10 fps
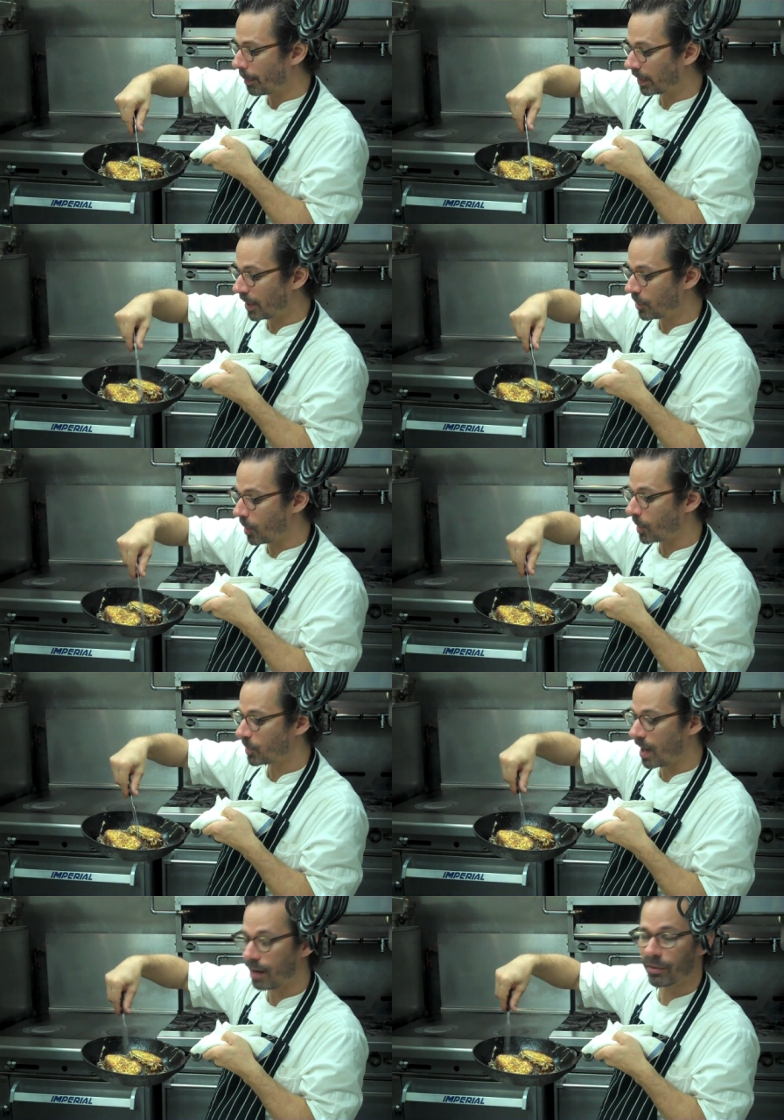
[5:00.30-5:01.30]
But then you
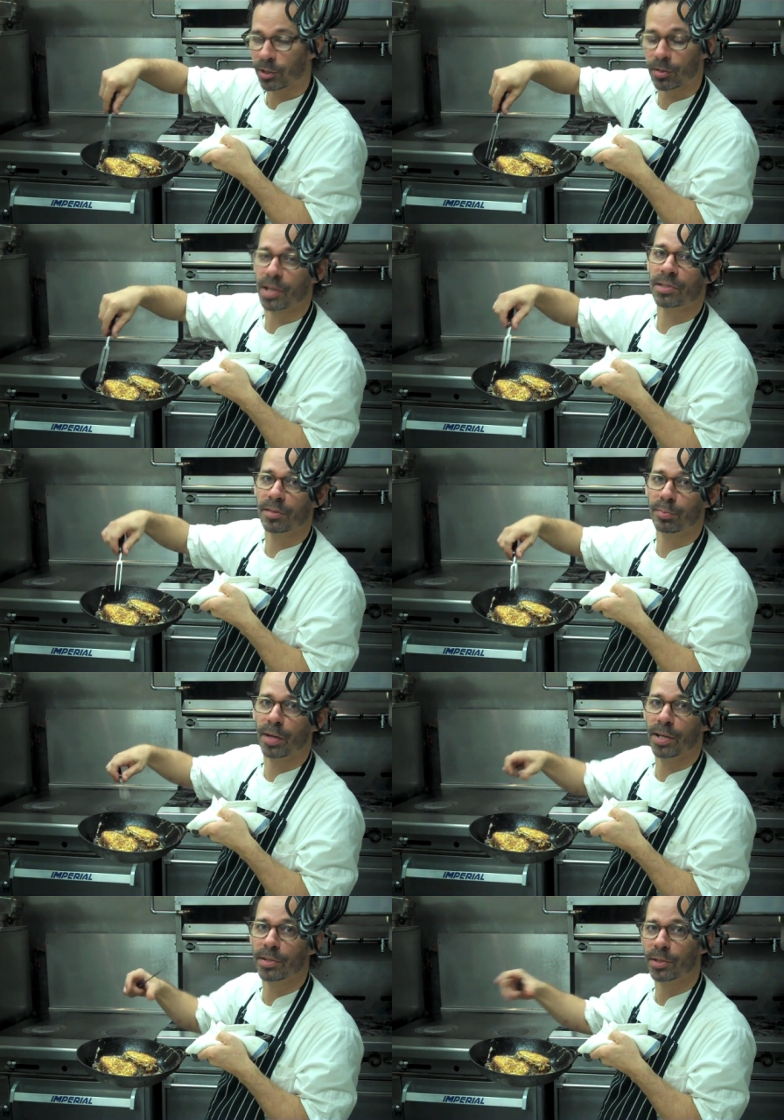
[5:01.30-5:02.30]
also have the crust of the
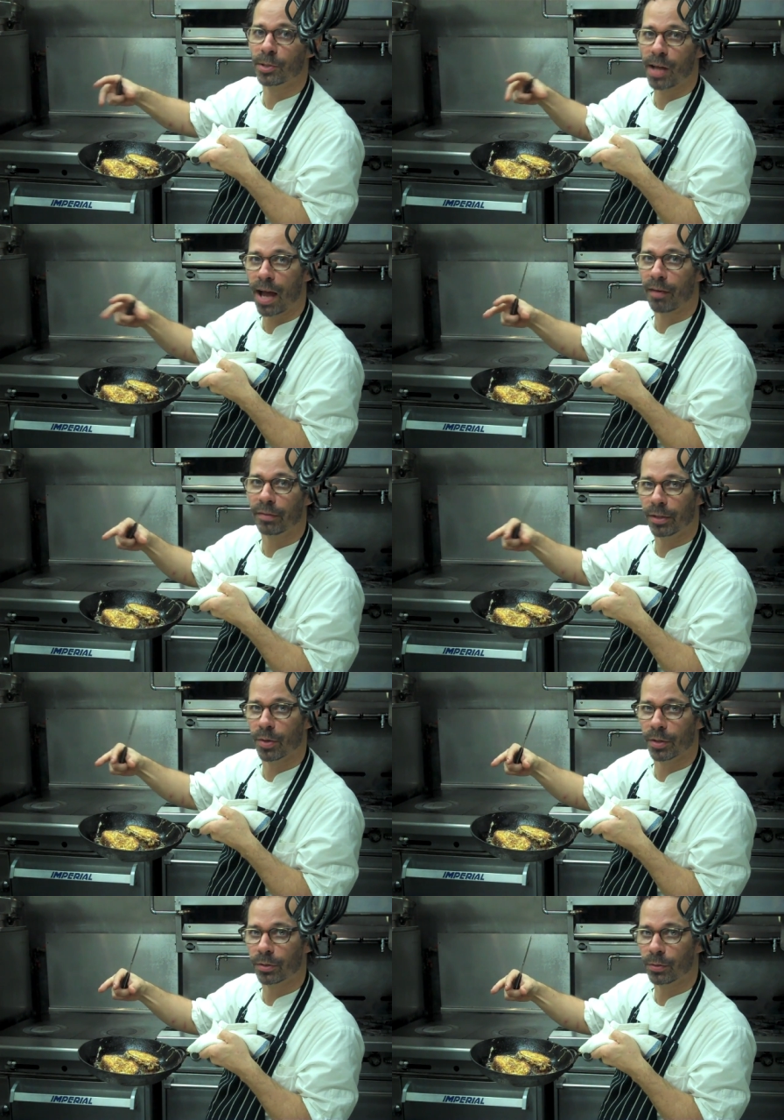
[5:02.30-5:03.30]
bread, so you have the
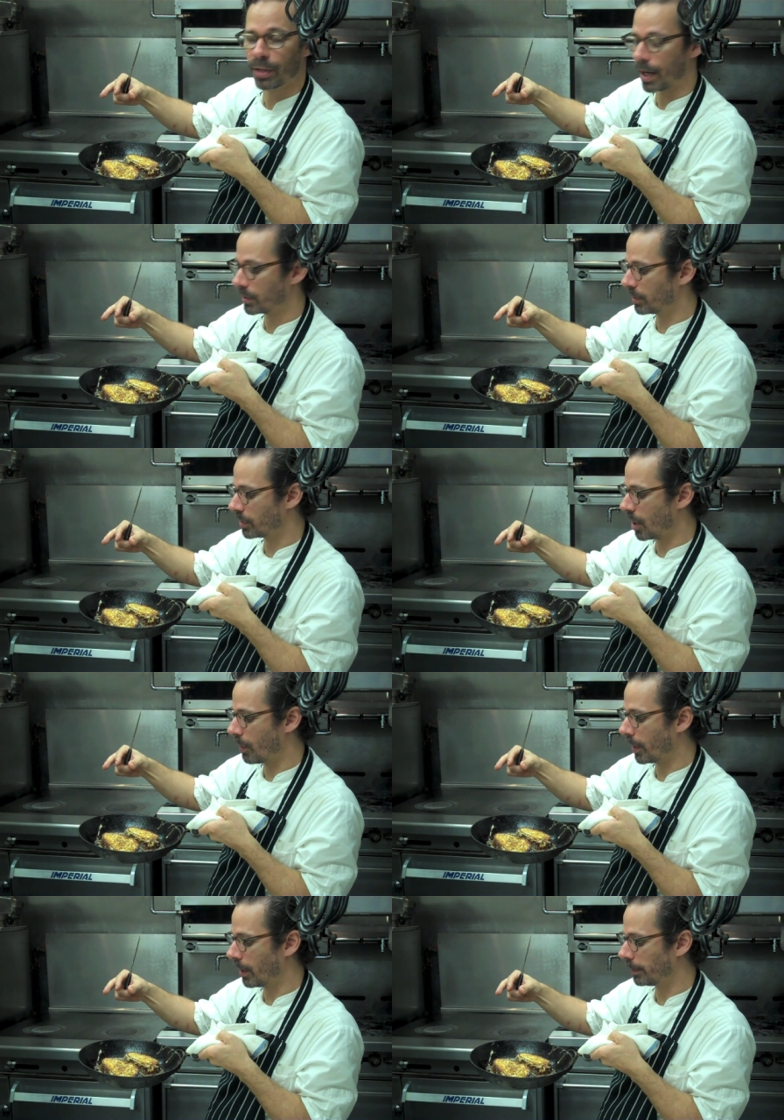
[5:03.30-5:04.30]
2 textures
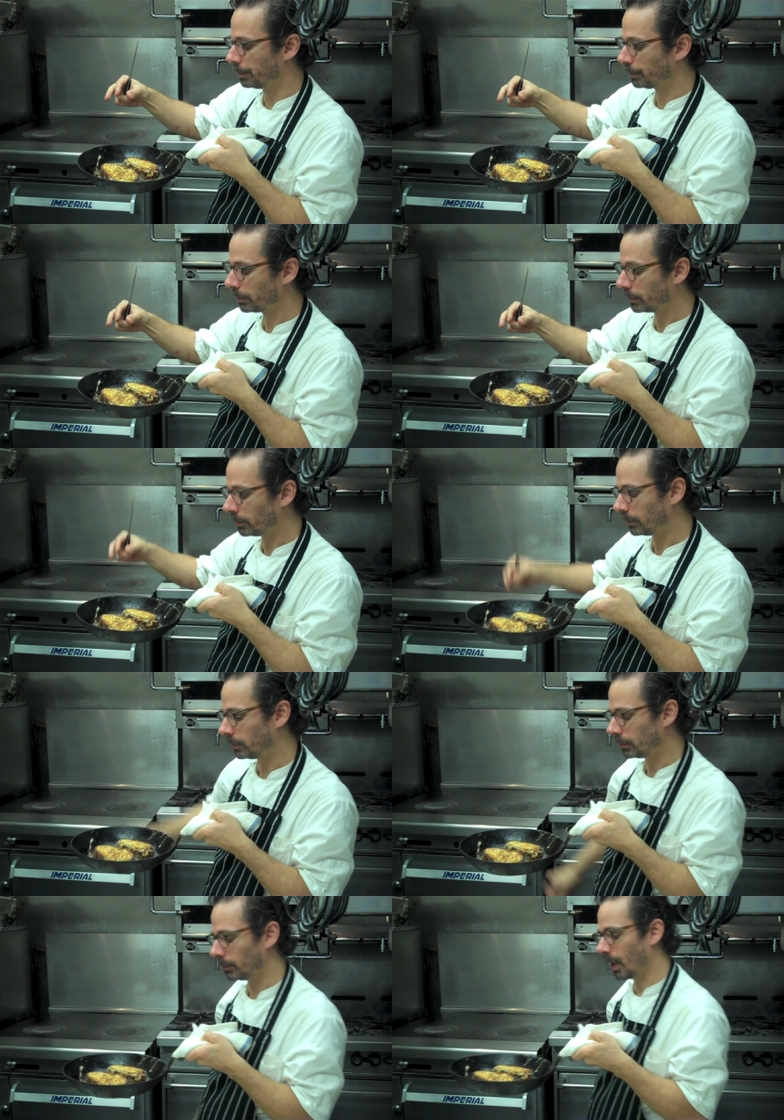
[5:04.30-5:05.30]
going on.
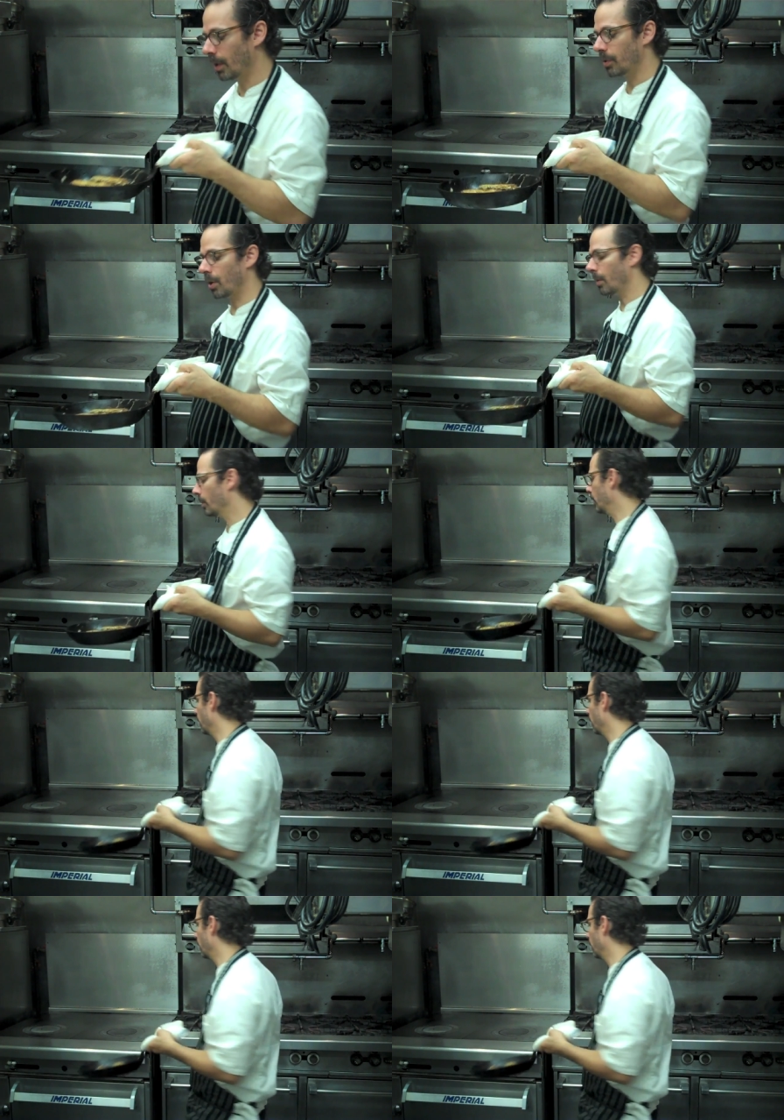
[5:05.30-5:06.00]
So